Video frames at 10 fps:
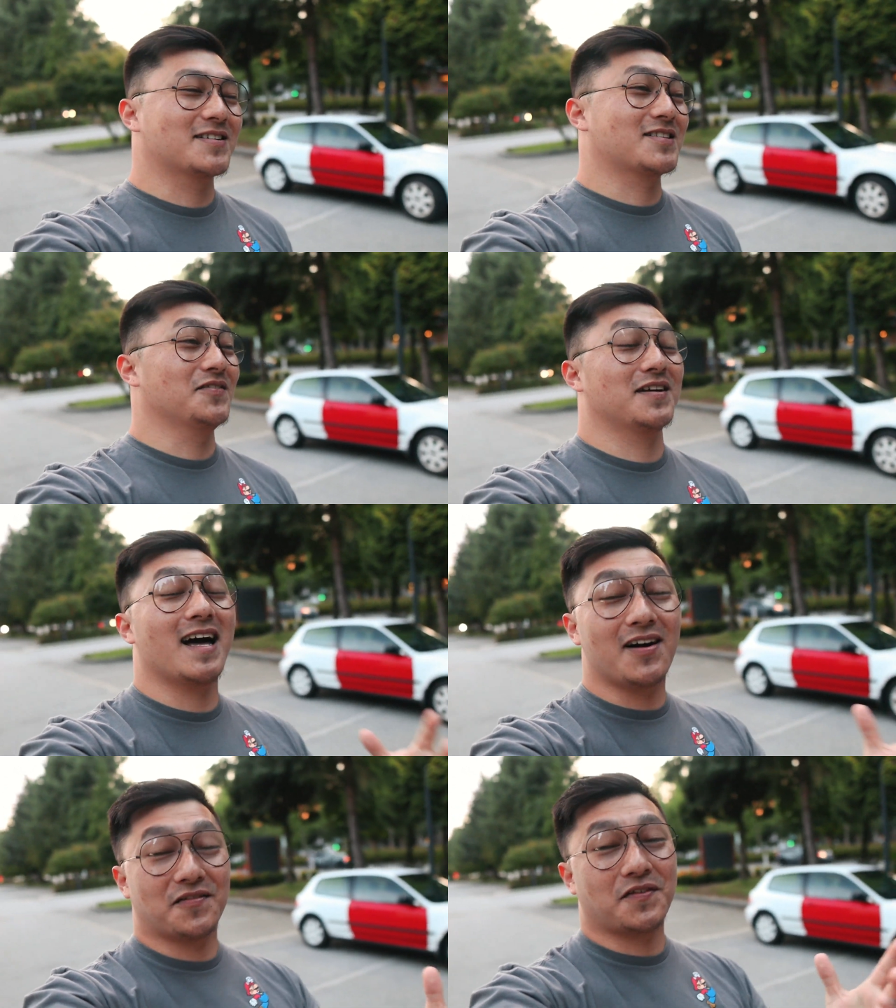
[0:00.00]
So
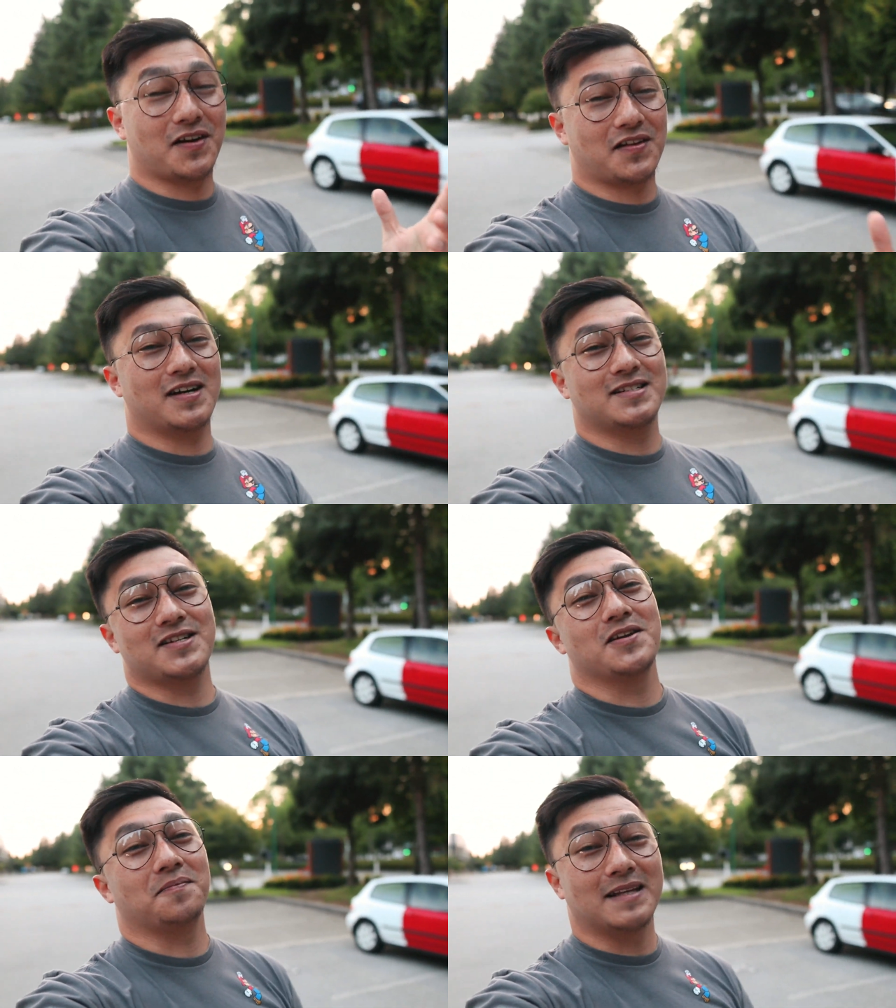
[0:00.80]
without further
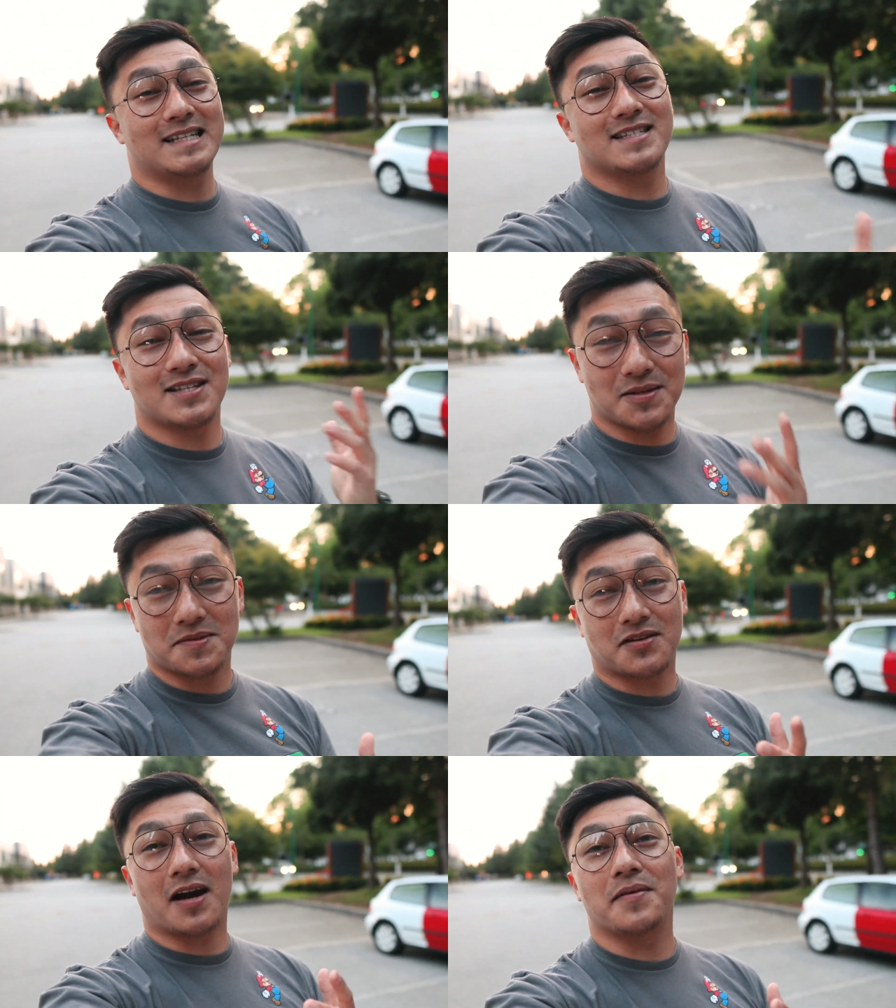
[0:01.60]
ado, please do
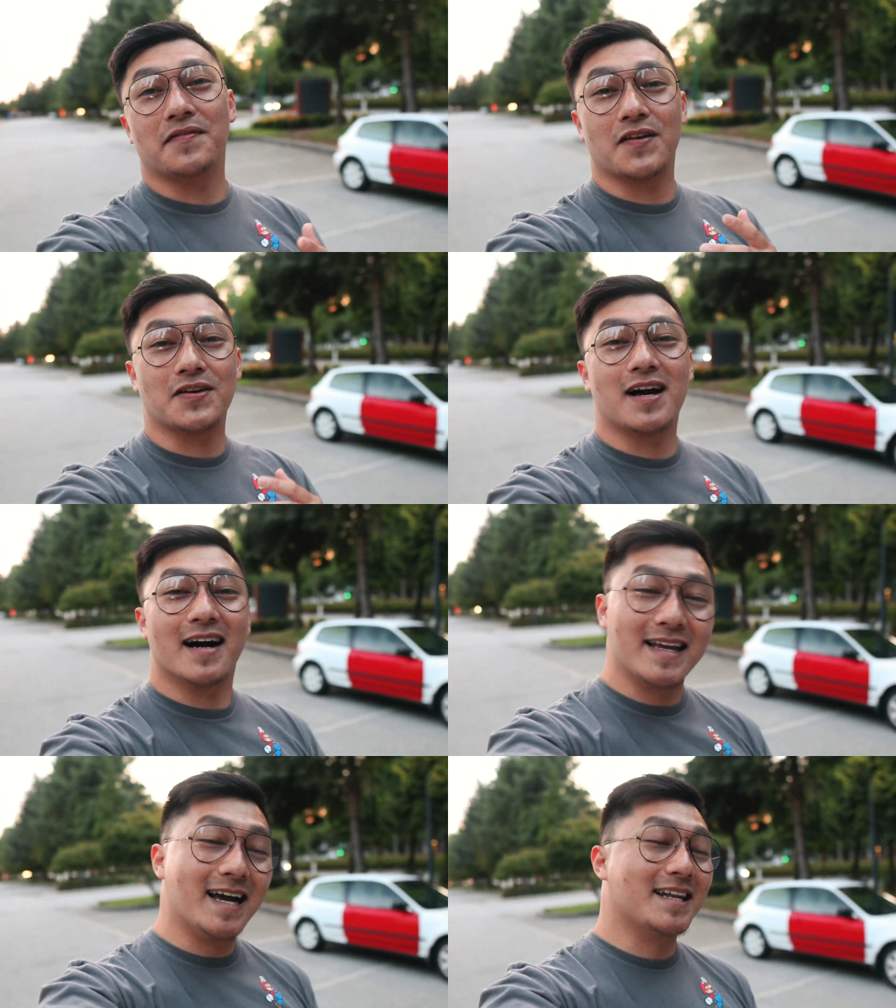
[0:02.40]
subscribe if you're
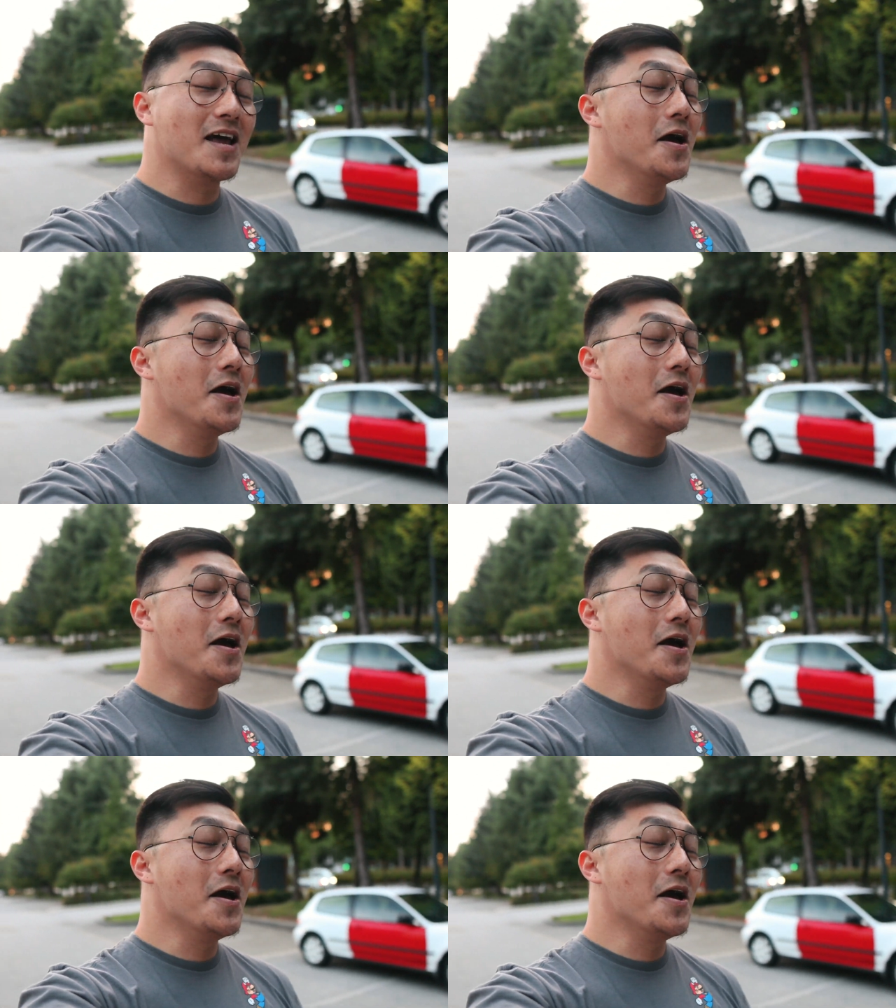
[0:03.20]
not yet,